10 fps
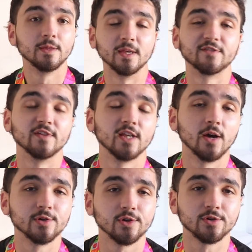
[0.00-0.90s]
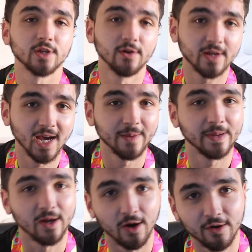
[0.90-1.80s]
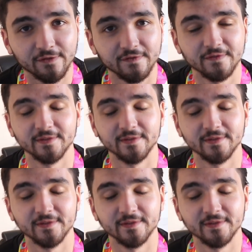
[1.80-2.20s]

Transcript: This video is also capping off